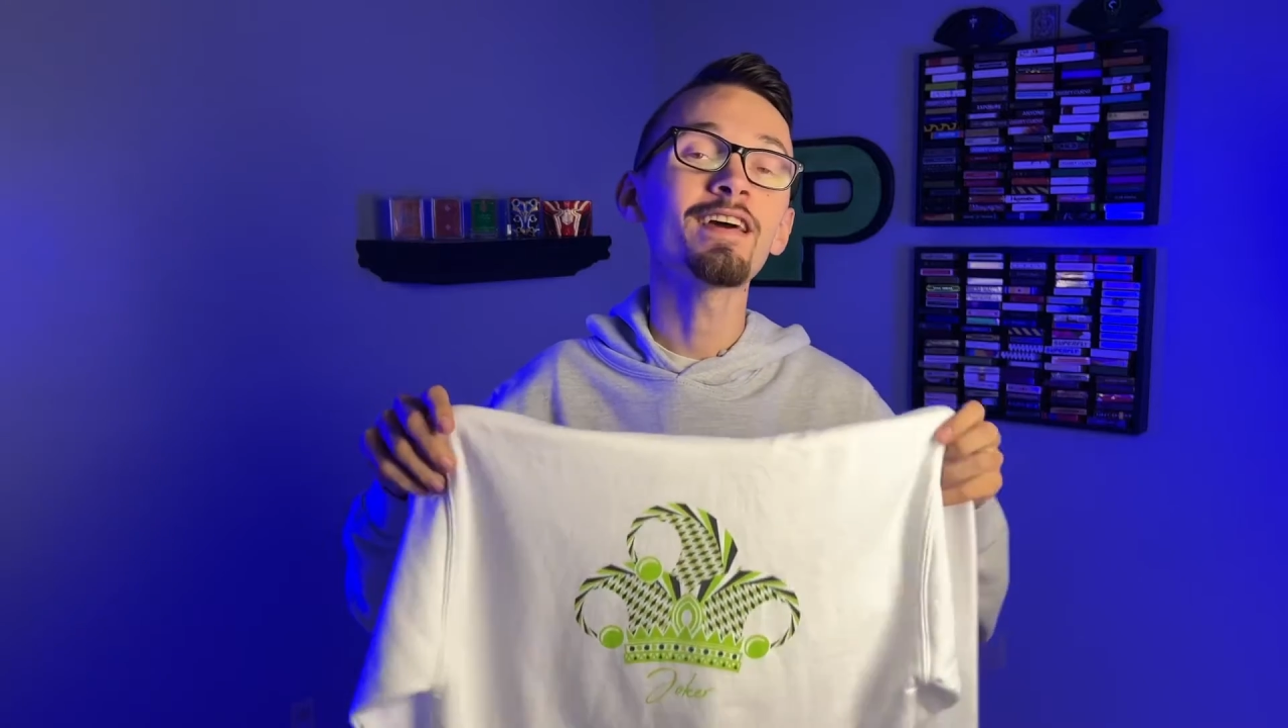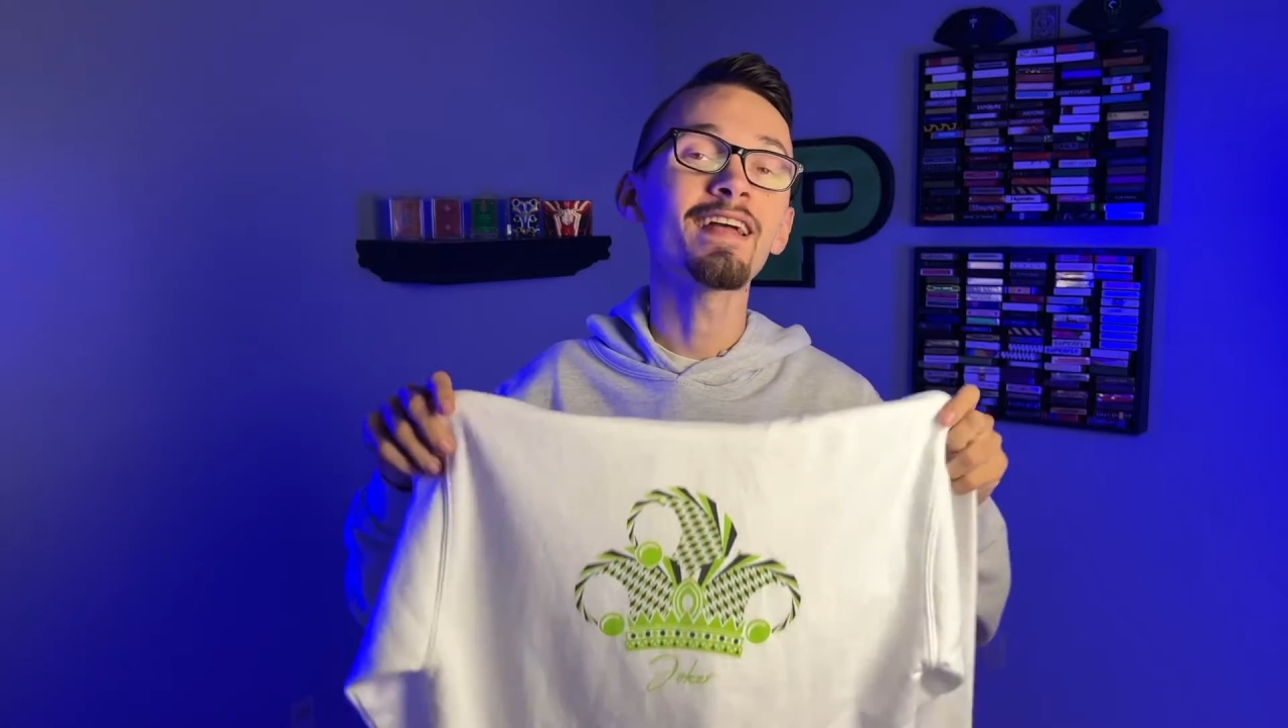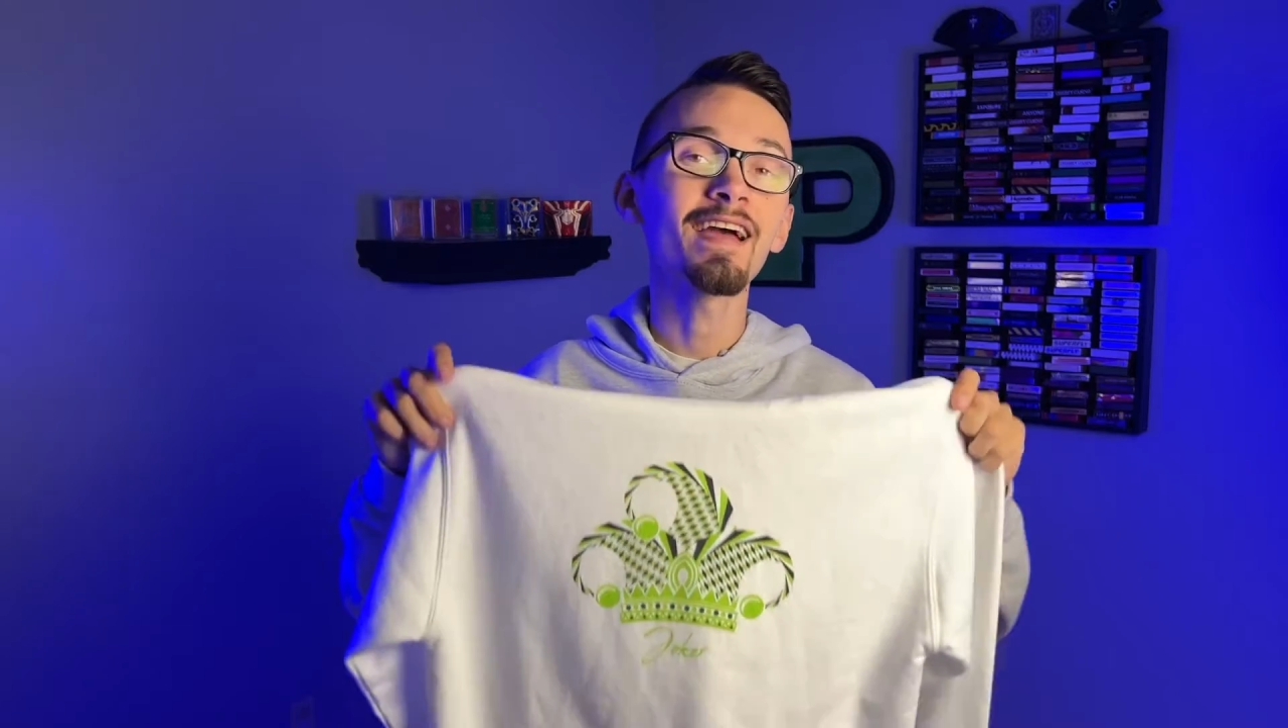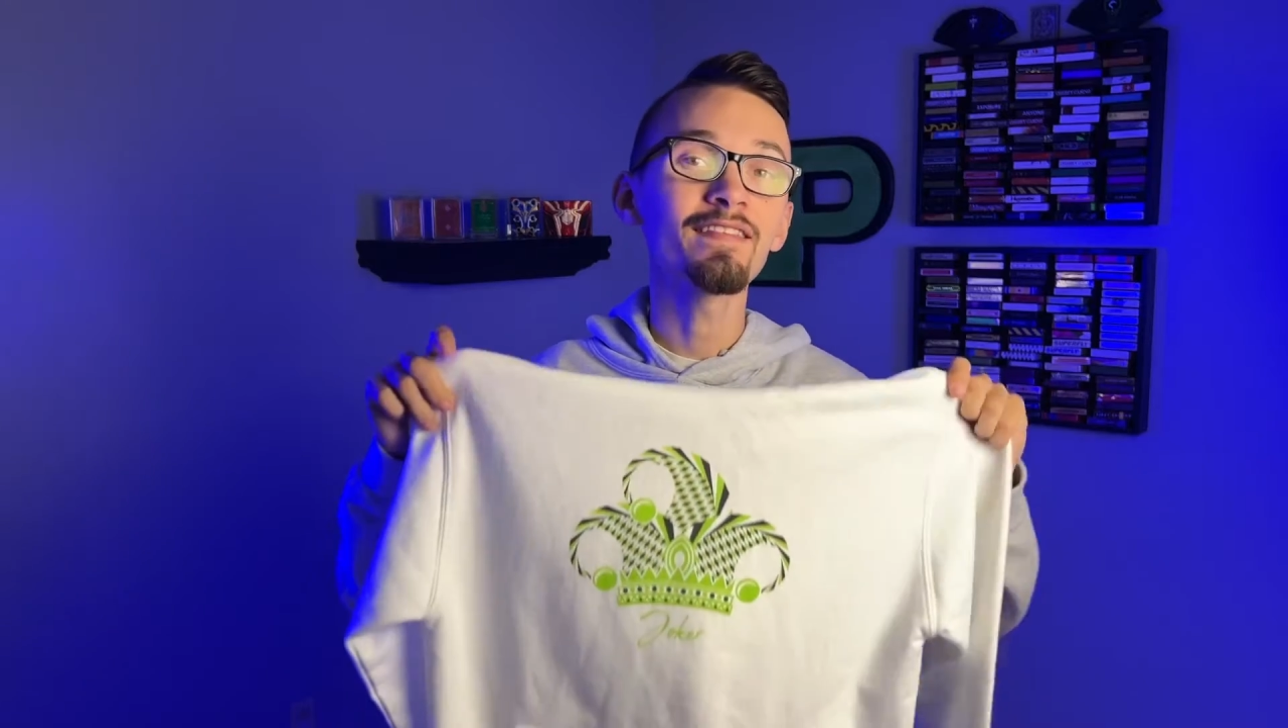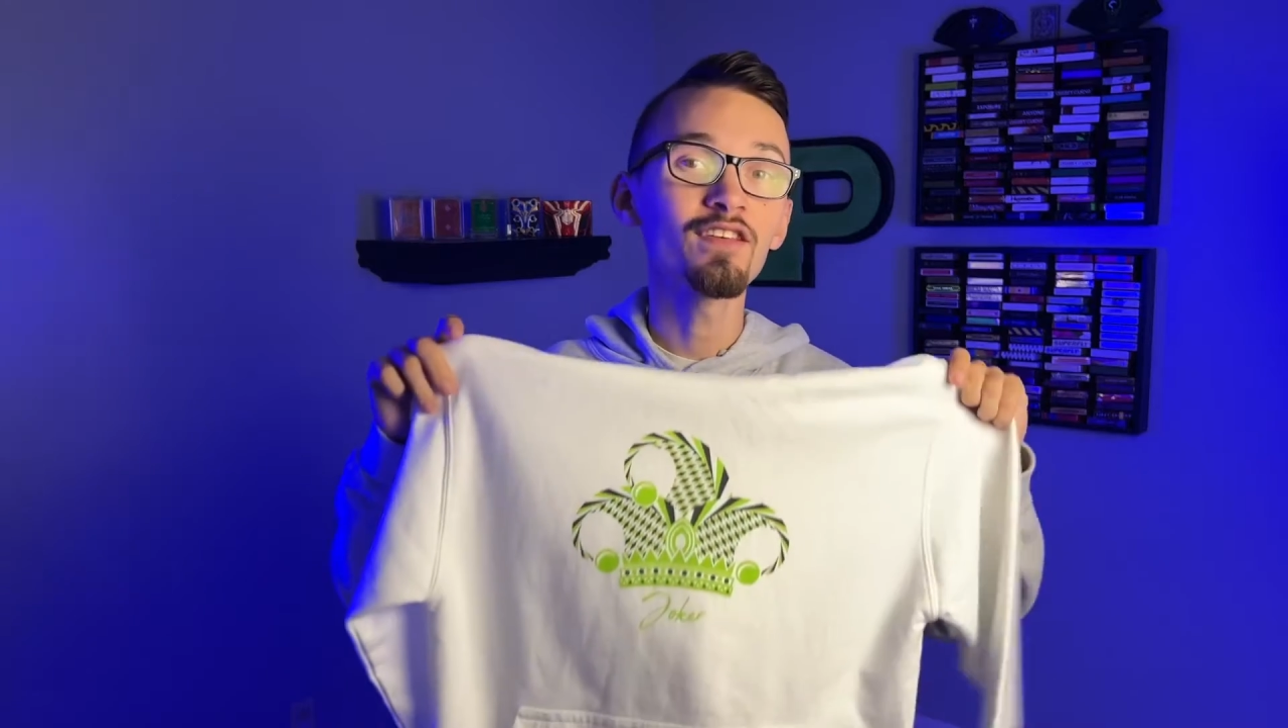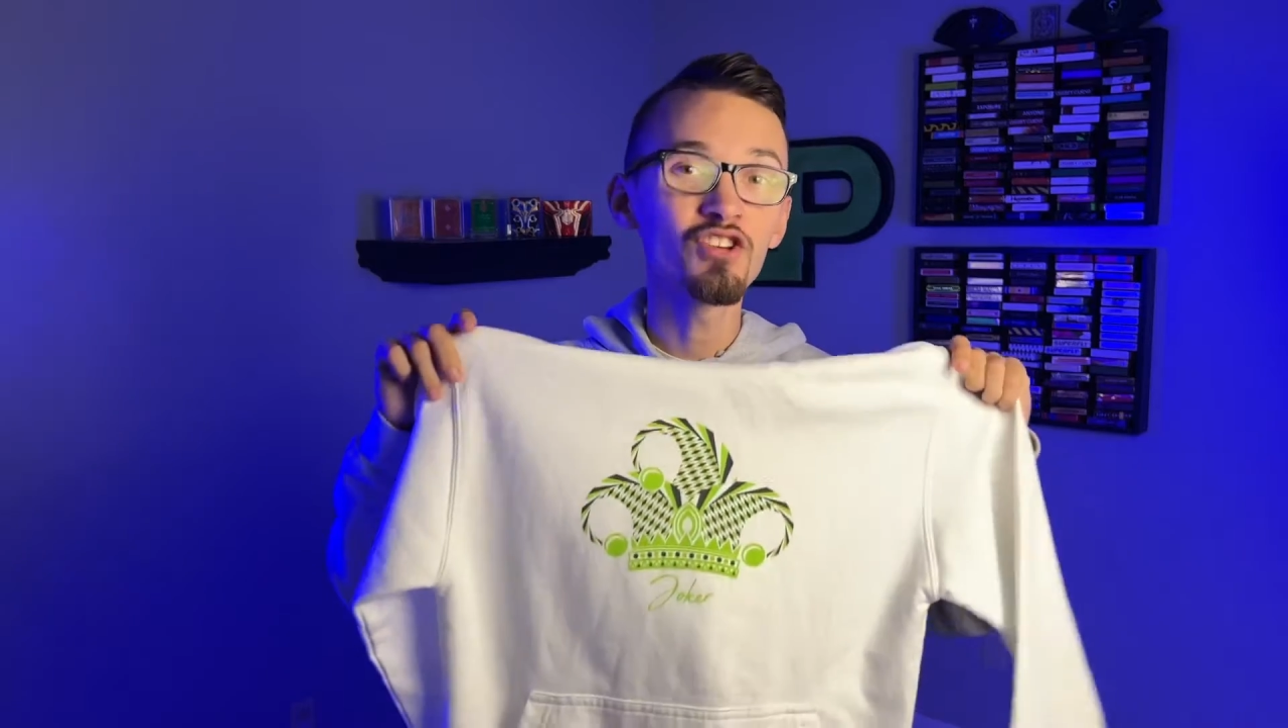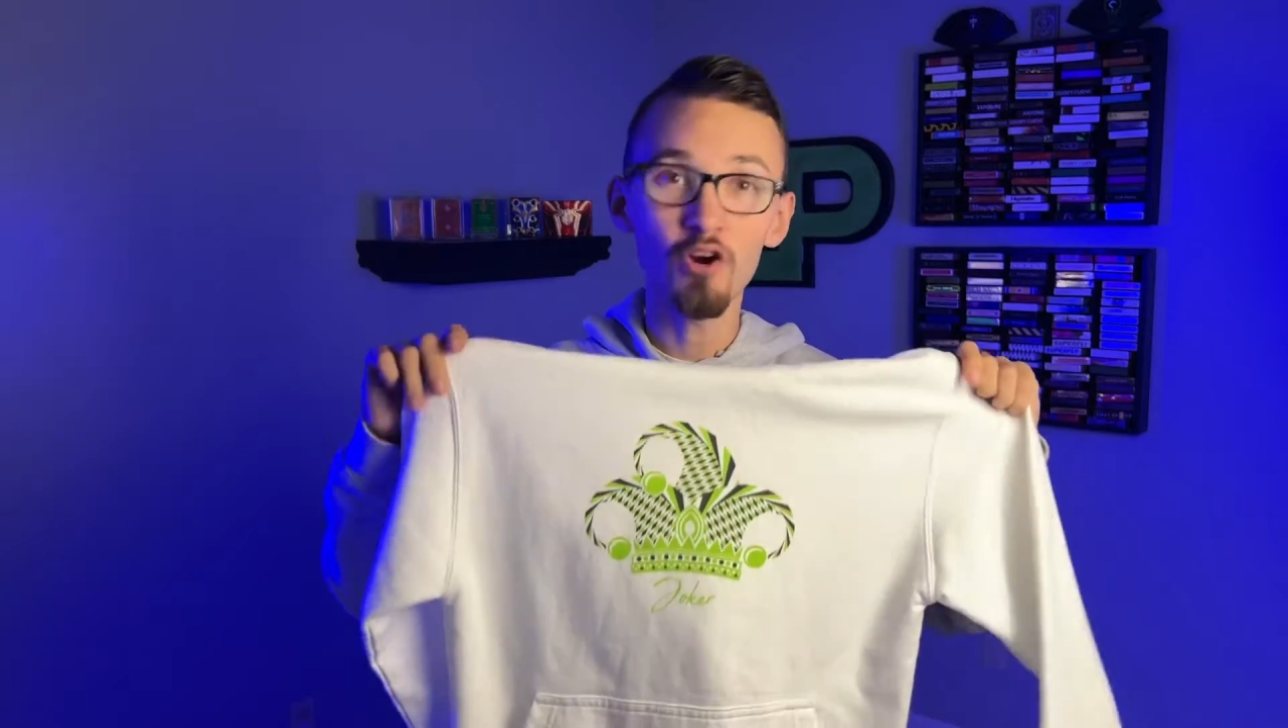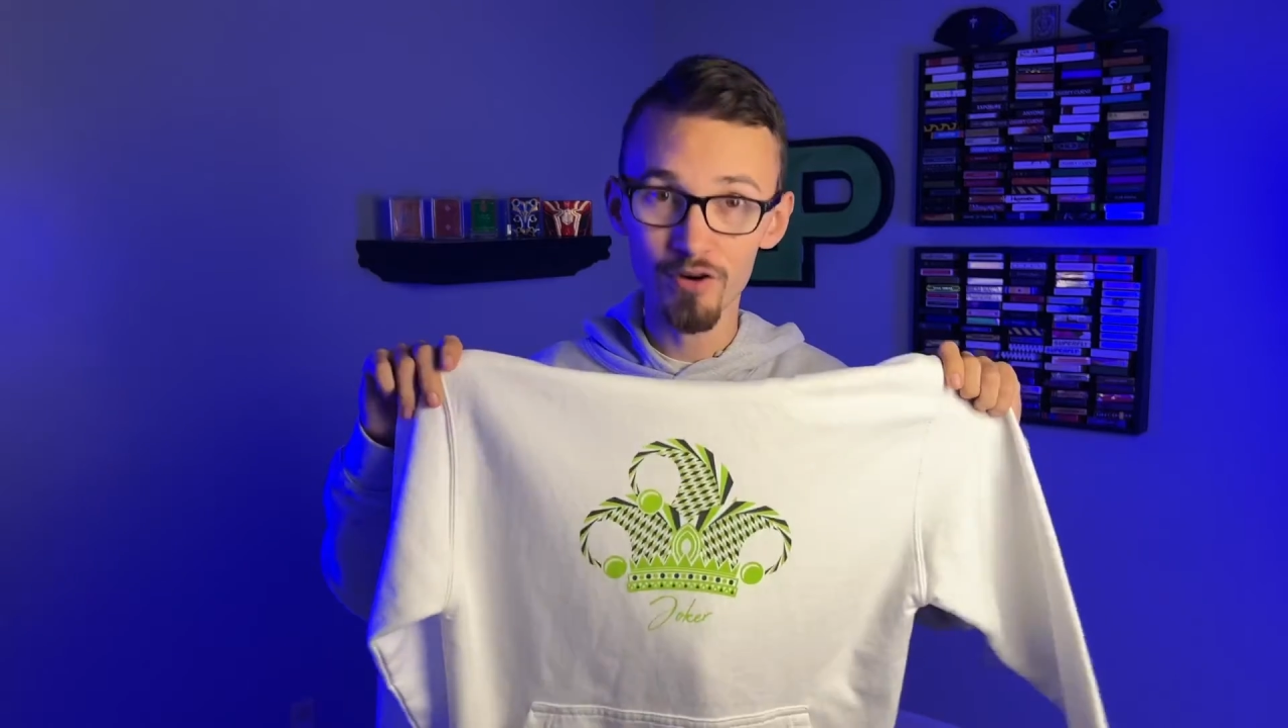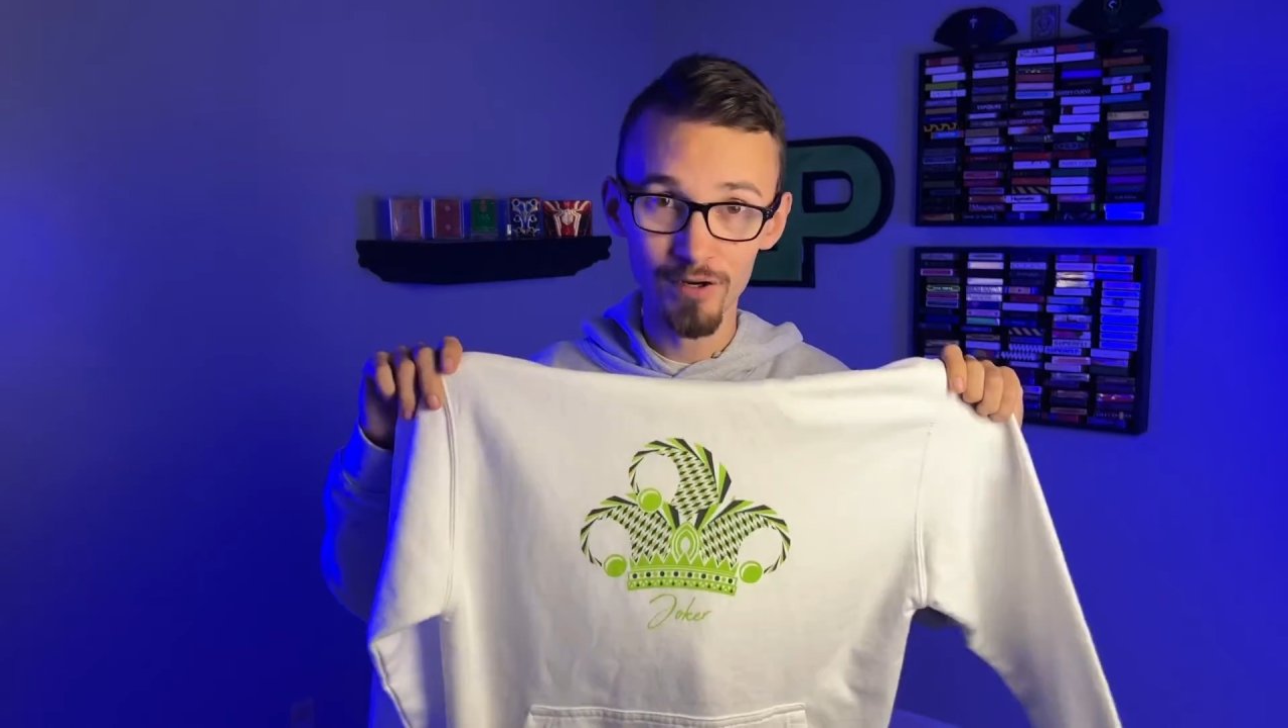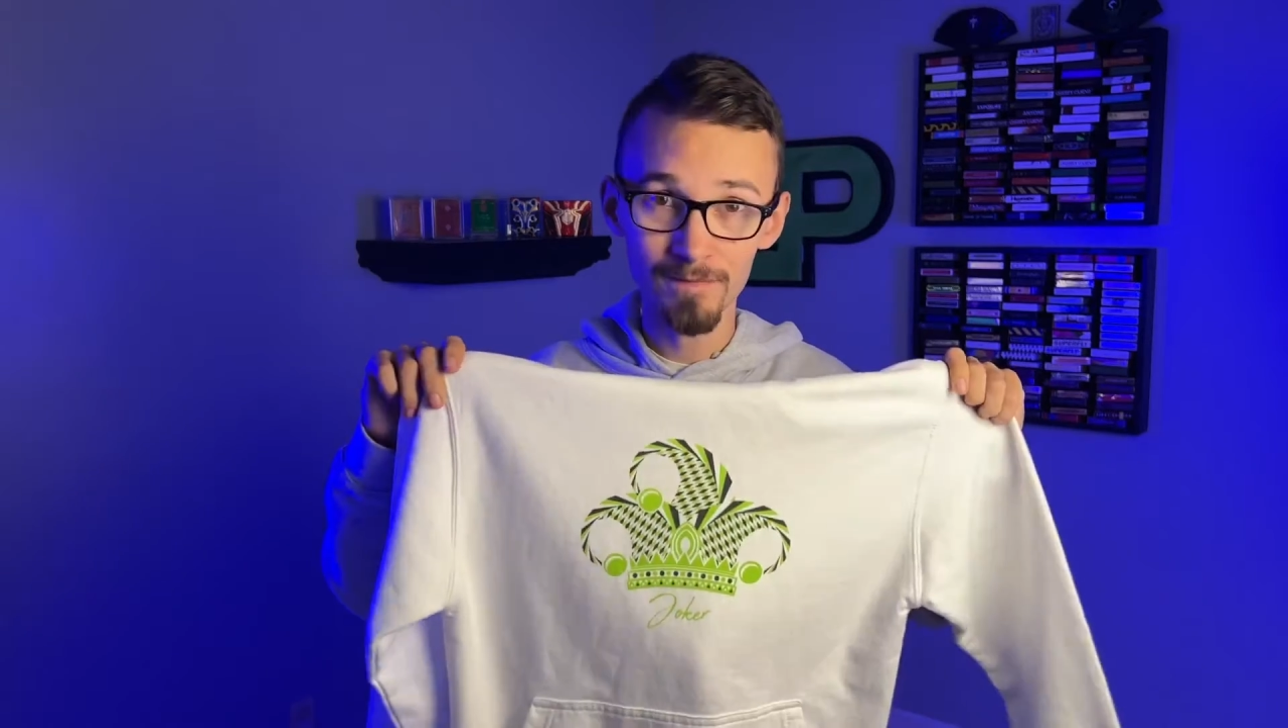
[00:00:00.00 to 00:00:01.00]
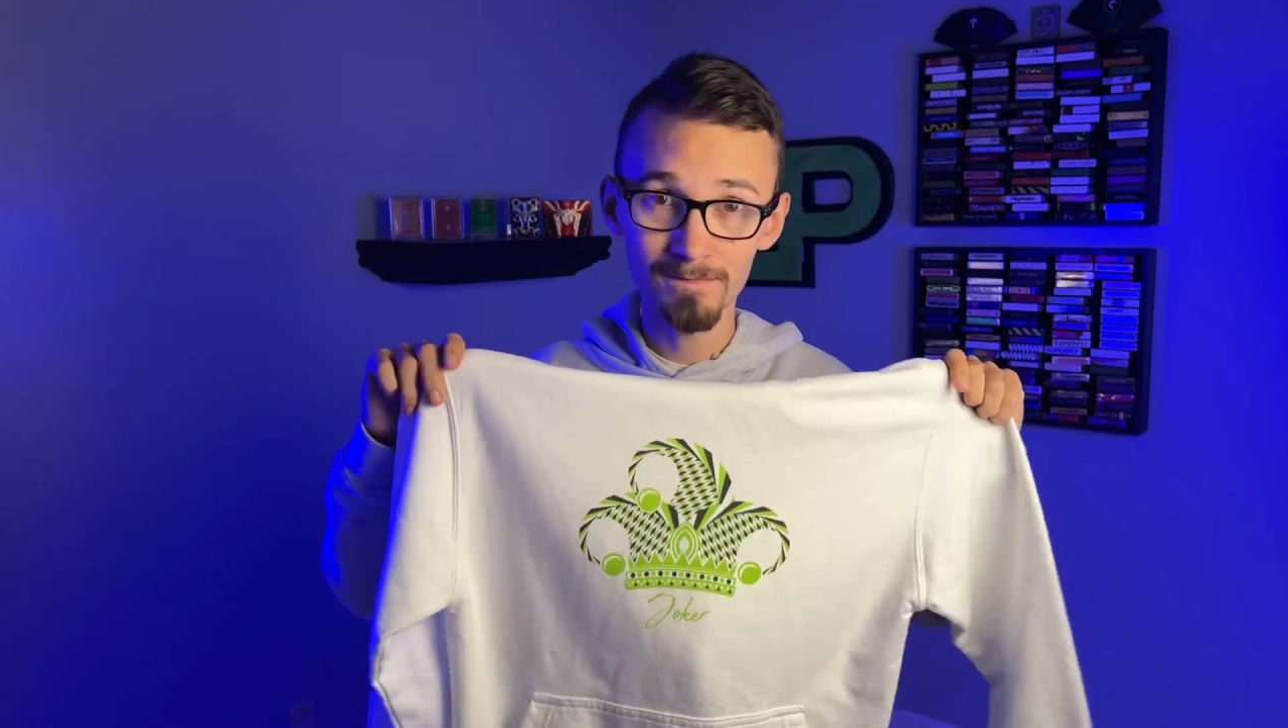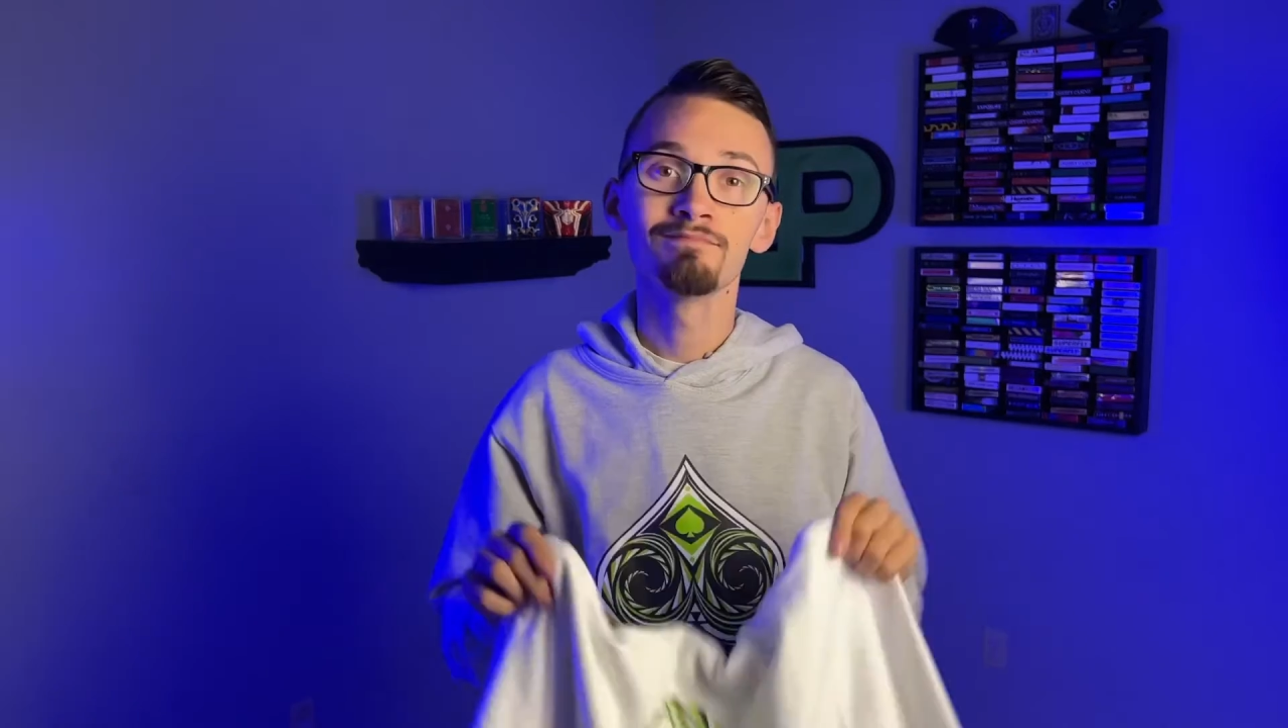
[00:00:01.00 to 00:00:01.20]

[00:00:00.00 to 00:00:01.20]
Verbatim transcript: and I got the Joker.